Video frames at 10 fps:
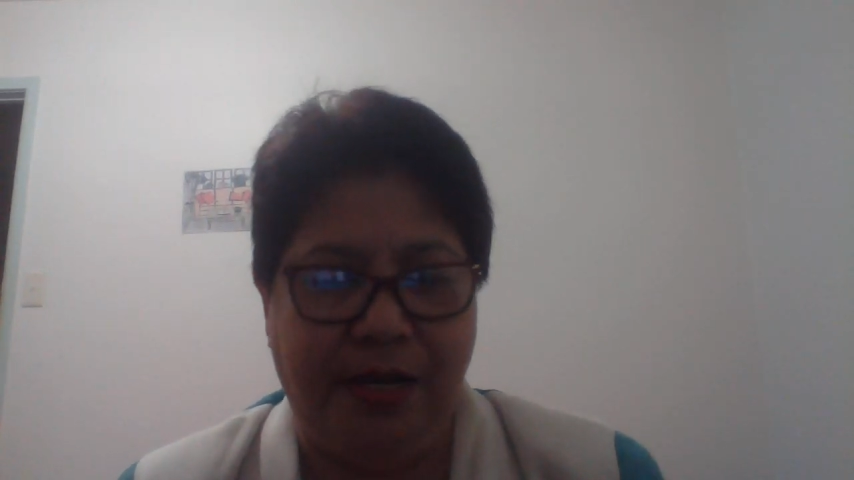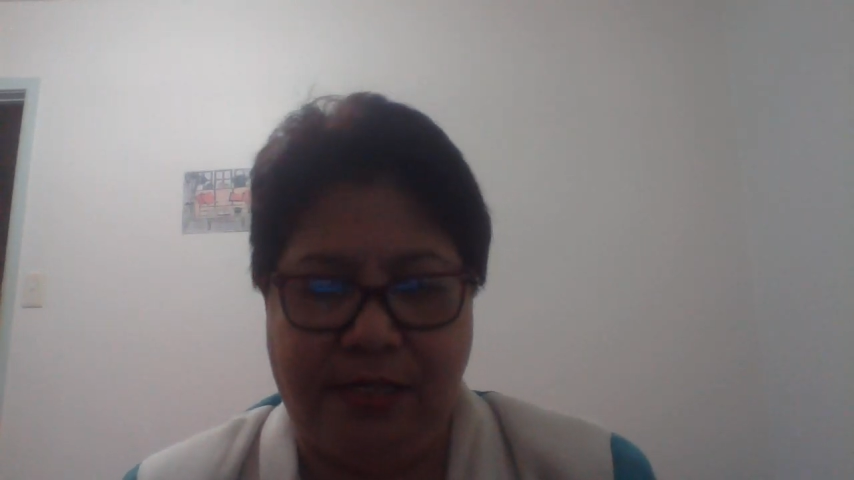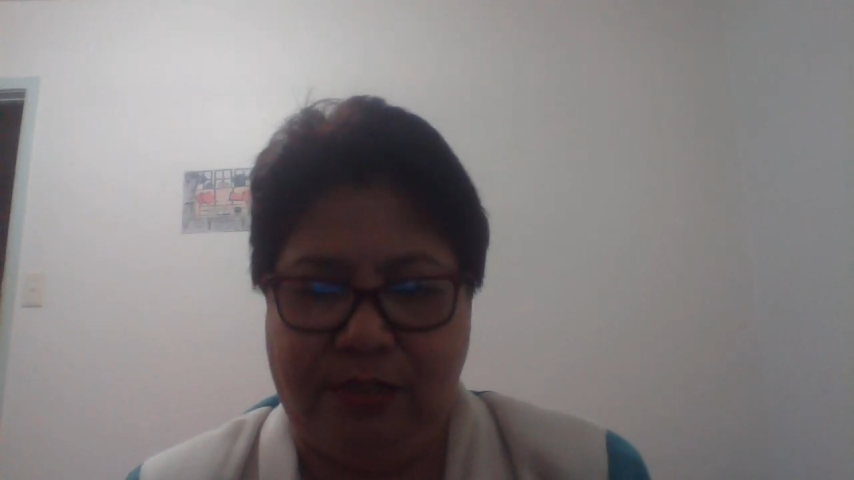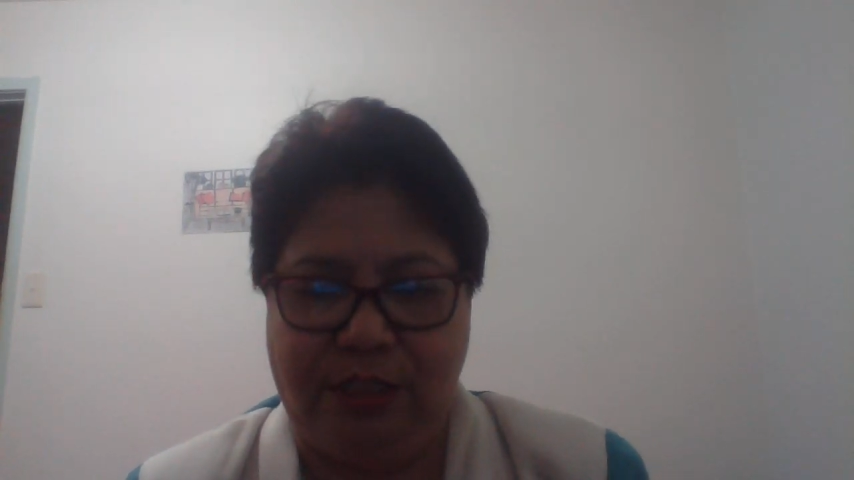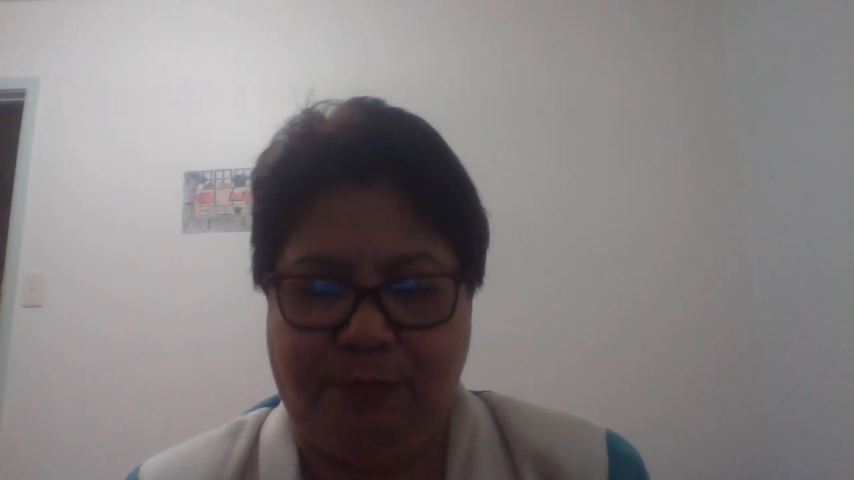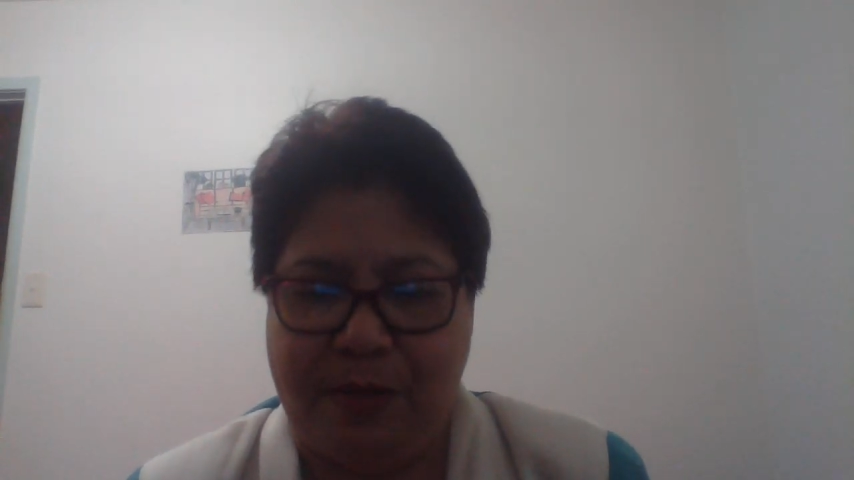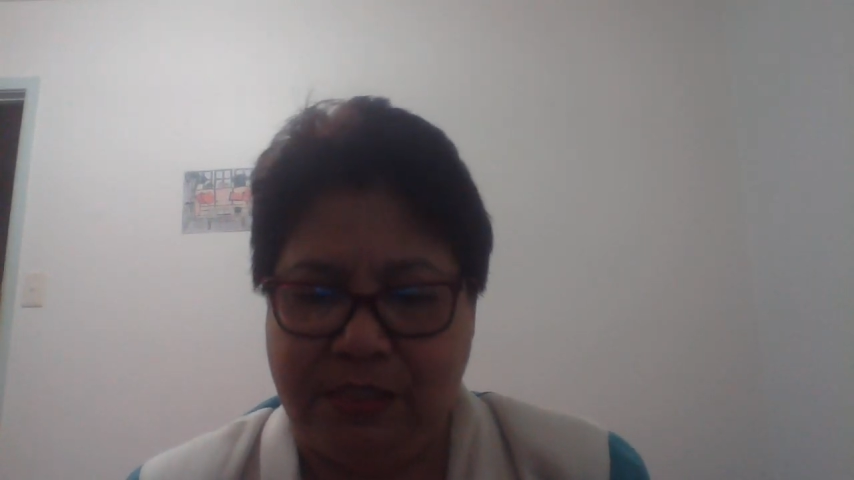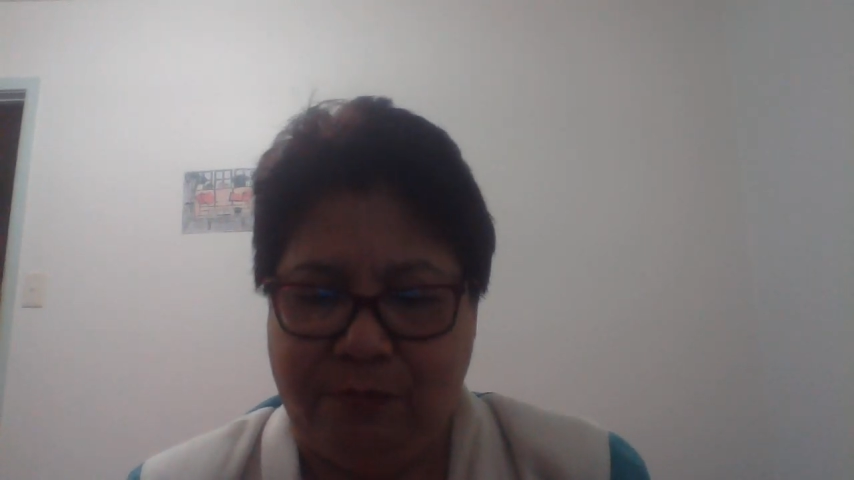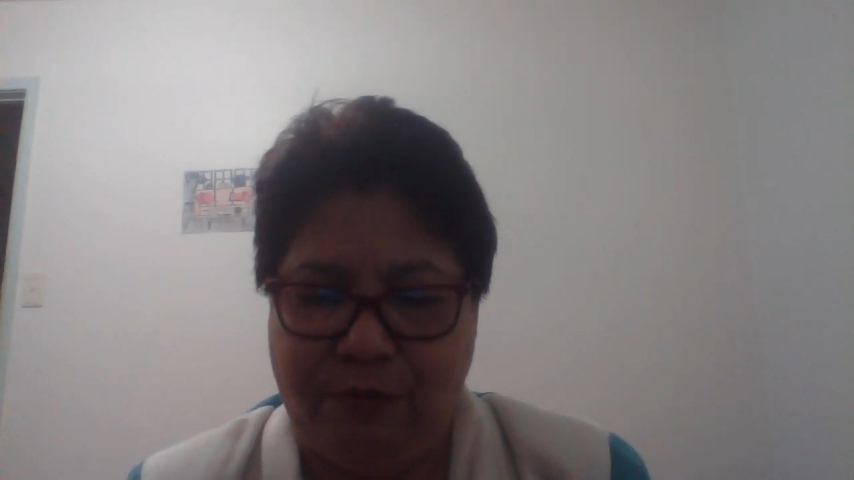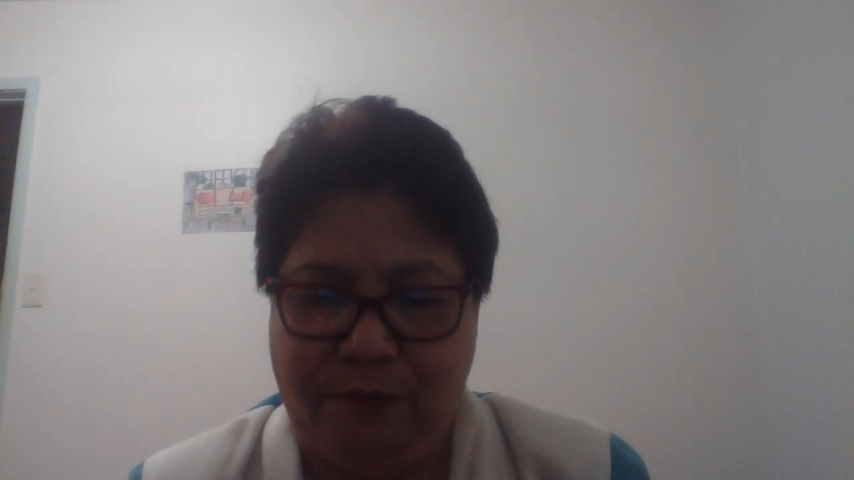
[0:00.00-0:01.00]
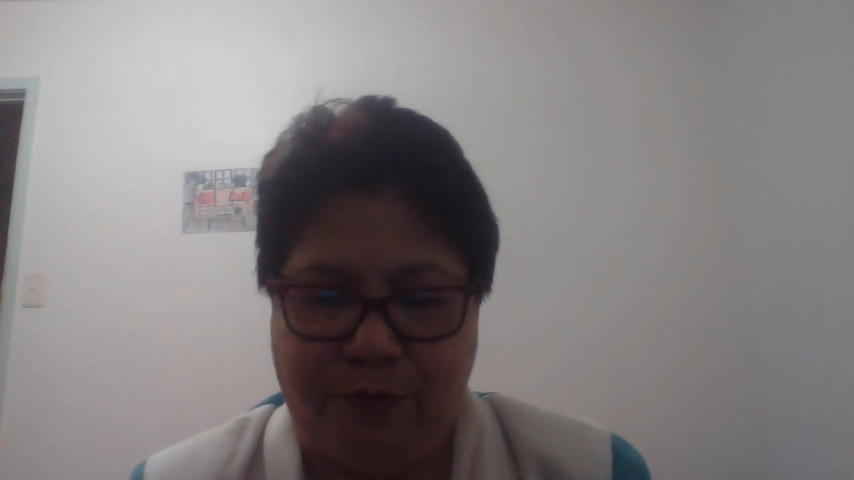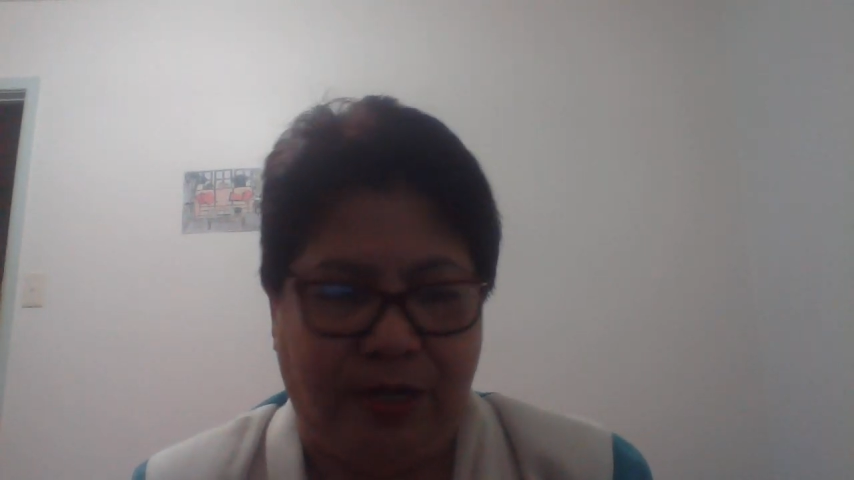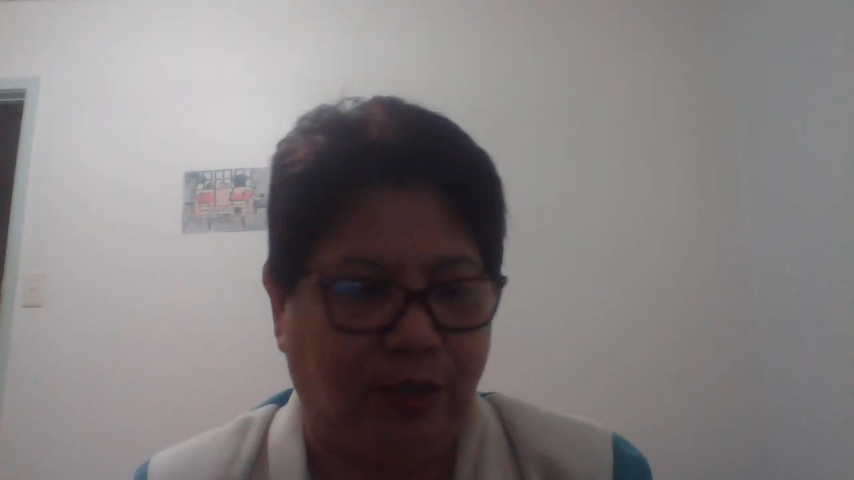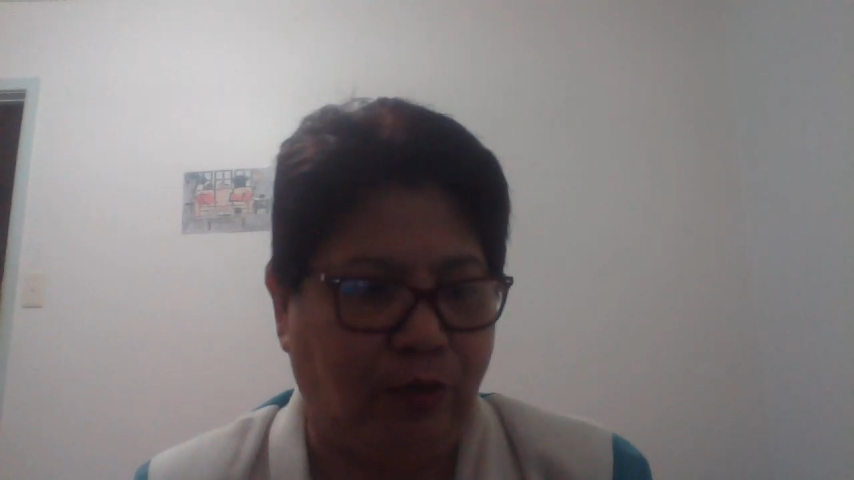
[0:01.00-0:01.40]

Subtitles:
not responsible for that.